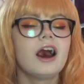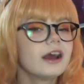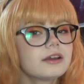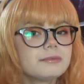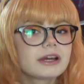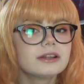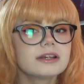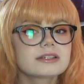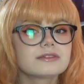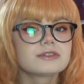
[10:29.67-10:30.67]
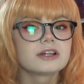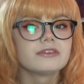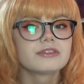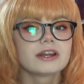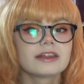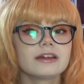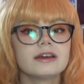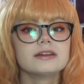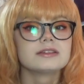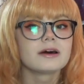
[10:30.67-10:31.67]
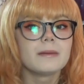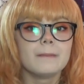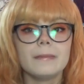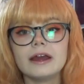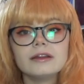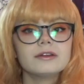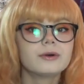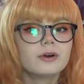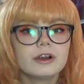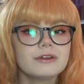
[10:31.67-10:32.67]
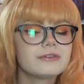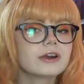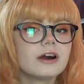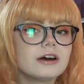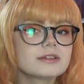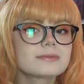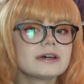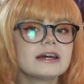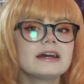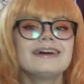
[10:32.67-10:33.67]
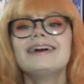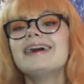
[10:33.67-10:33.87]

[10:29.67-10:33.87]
I can make a list of stuff that I think is mandatory for cosplay,